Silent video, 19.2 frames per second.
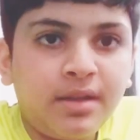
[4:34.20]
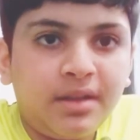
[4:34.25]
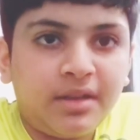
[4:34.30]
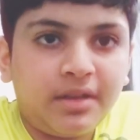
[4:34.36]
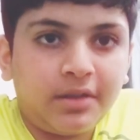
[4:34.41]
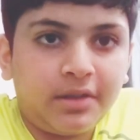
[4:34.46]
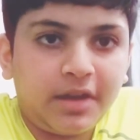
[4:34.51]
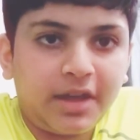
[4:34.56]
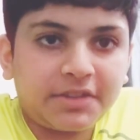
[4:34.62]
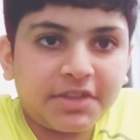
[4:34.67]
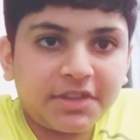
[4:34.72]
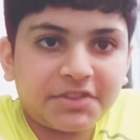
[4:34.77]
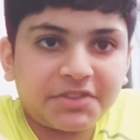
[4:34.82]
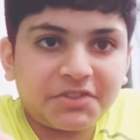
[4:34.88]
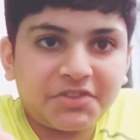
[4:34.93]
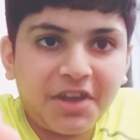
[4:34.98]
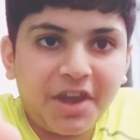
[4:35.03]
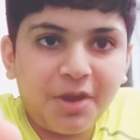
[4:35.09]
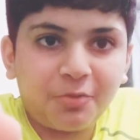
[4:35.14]
Let us
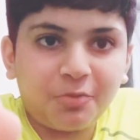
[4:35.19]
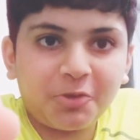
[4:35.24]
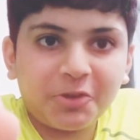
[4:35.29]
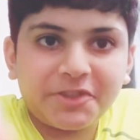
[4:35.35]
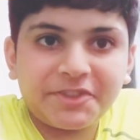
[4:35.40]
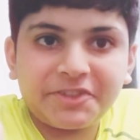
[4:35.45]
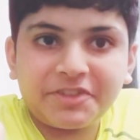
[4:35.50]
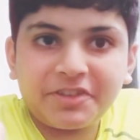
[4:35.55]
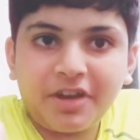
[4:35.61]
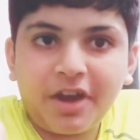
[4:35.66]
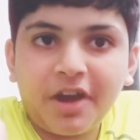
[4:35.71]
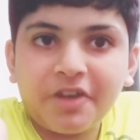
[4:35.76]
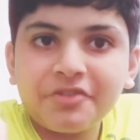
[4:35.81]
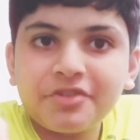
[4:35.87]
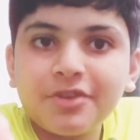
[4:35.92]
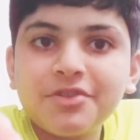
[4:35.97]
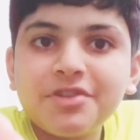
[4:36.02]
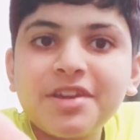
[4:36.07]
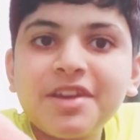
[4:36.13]
see what's
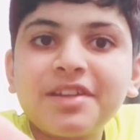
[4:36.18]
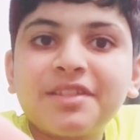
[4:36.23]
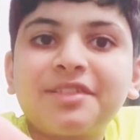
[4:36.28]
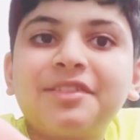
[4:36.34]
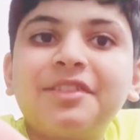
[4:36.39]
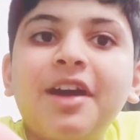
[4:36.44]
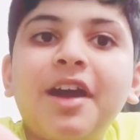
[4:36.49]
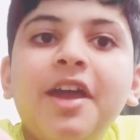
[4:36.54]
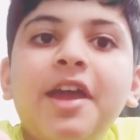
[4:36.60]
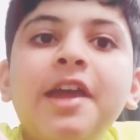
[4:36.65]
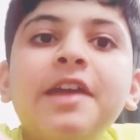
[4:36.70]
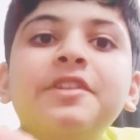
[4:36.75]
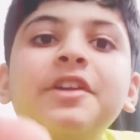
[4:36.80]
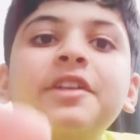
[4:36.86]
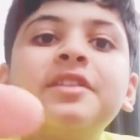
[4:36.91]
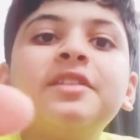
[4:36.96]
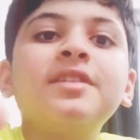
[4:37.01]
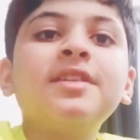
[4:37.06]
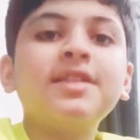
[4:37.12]
underneath the
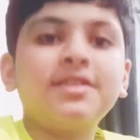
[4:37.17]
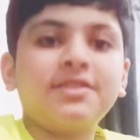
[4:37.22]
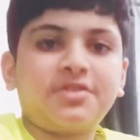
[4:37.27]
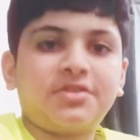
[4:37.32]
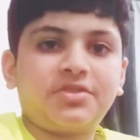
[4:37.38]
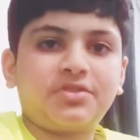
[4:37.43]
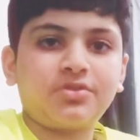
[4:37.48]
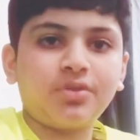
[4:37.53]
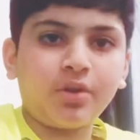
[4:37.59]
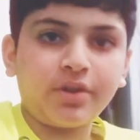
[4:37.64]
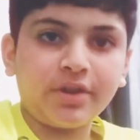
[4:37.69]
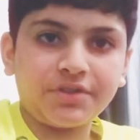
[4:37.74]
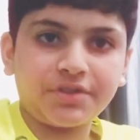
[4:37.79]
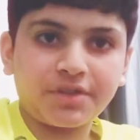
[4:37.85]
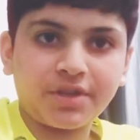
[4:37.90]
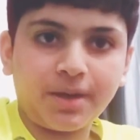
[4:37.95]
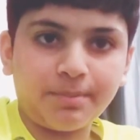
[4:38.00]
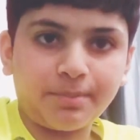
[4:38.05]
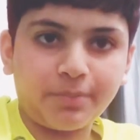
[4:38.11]
hidden
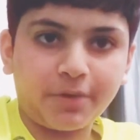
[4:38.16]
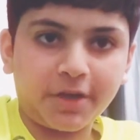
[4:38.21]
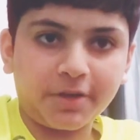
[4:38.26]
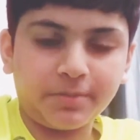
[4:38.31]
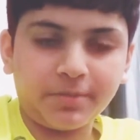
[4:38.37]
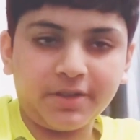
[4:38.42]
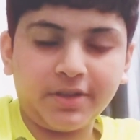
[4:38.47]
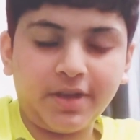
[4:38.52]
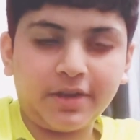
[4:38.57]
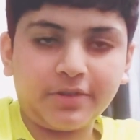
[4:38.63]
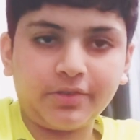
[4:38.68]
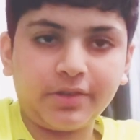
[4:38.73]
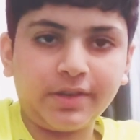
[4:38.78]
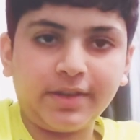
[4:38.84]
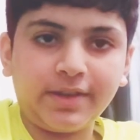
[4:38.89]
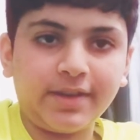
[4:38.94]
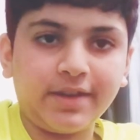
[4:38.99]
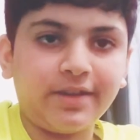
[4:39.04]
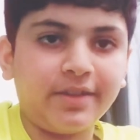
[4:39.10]
storage compartment. Not
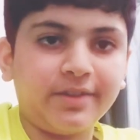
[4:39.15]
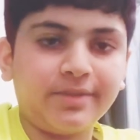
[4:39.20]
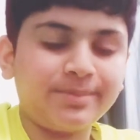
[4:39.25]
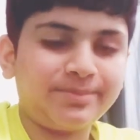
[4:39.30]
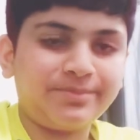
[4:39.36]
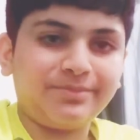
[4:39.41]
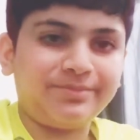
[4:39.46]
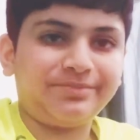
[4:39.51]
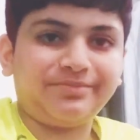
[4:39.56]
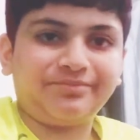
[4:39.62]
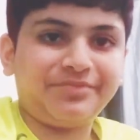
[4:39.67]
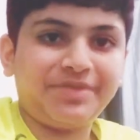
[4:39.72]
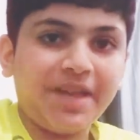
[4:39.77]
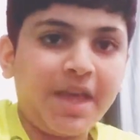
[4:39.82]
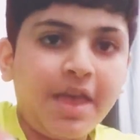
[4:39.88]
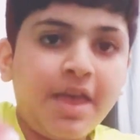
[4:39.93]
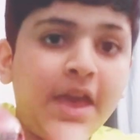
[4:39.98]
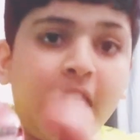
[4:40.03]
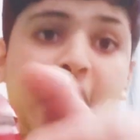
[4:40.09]
really hidden.
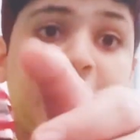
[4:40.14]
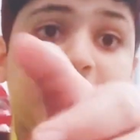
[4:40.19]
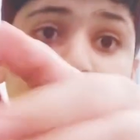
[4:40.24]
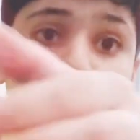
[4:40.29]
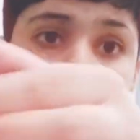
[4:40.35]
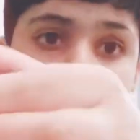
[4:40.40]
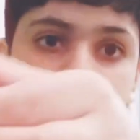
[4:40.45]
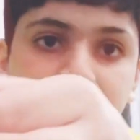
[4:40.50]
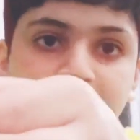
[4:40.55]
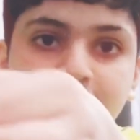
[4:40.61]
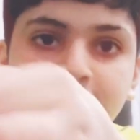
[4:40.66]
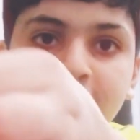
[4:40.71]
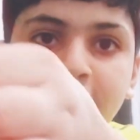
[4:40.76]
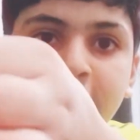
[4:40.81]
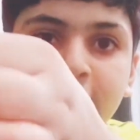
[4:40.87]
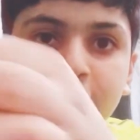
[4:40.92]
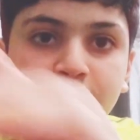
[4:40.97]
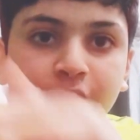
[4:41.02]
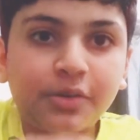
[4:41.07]
Anyway,
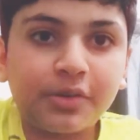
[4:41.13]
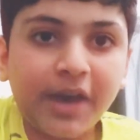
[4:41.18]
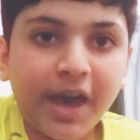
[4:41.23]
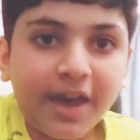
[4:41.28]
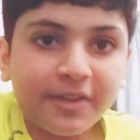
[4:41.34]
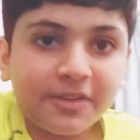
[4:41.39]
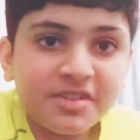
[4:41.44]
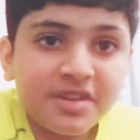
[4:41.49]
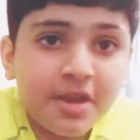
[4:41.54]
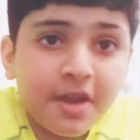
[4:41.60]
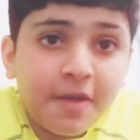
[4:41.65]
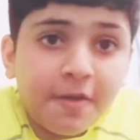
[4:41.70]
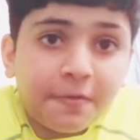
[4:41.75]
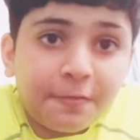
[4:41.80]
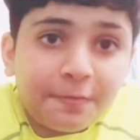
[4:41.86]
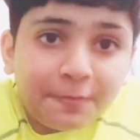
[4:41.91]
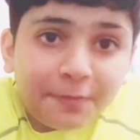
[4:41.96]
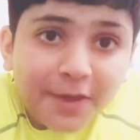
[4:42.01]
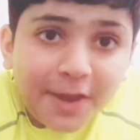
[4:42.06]
you get
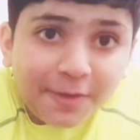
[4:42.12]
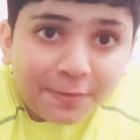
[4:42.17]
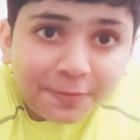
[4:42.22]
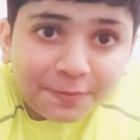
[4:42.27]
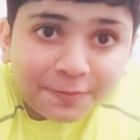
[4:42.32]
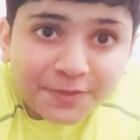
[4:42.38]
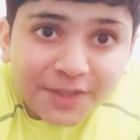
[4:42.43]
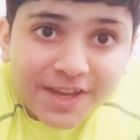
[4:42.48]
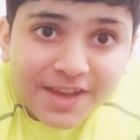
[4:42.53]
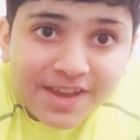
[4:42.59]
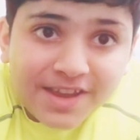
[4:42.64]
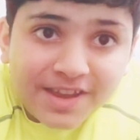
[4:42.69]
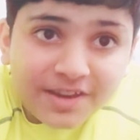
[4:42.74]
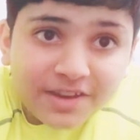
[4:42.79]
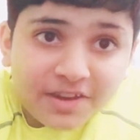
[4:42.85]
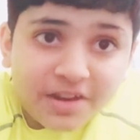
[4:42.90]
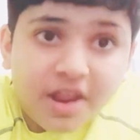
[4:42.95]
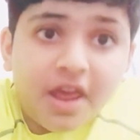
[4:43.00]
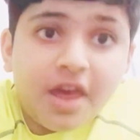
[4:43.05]

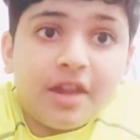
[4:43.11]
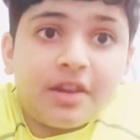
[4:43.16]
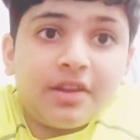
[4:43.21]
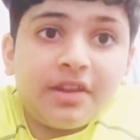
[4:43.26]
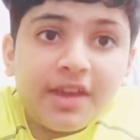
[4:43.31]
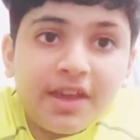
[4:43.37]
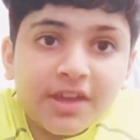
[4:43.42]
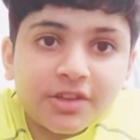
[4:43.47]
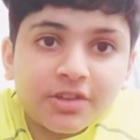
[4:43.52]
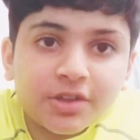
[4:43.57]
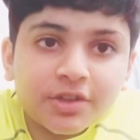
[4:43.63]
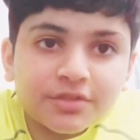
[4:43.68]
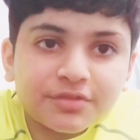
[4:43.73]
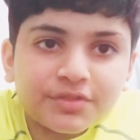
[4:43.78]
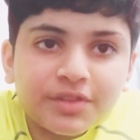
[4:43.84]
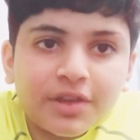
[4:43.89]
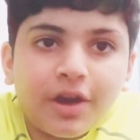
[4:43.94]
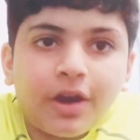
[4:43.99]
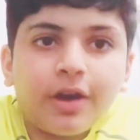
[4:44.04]
15
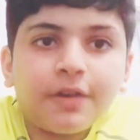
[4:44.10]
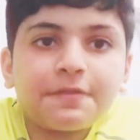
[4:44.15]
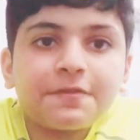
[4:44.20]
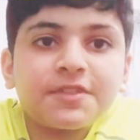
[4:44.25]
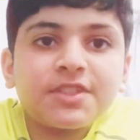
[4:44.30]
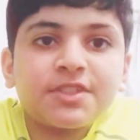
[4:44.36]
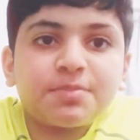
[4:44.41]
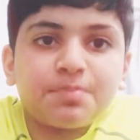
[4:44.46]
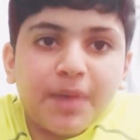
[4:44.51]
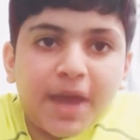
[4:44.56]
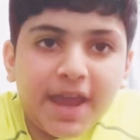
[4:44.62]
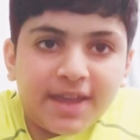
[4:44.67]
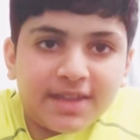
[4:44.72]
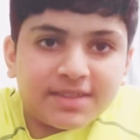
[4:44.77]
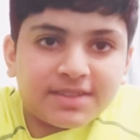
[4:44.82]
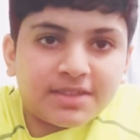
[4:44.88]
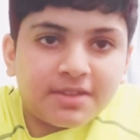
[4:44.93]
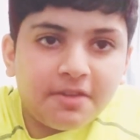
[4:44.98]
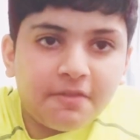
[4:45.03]
liters of
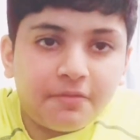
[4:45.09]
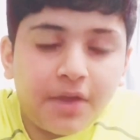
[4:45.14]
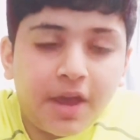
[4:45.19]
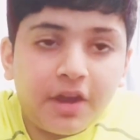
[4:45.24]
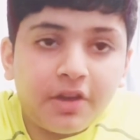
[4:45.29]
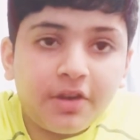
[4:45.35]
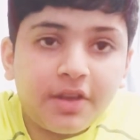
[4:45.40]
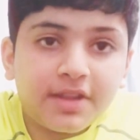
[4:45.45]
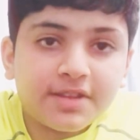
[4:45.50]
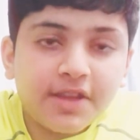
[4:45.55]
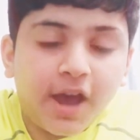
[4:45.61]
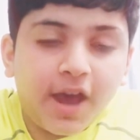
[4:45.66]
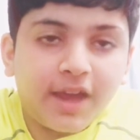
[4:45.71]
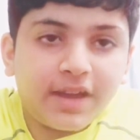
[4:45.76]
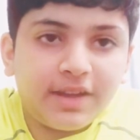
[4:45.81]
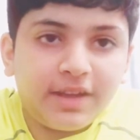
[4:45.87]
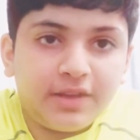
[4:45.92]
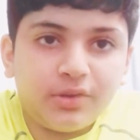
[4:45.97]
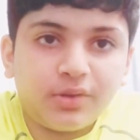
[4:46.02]
space. Very tiny.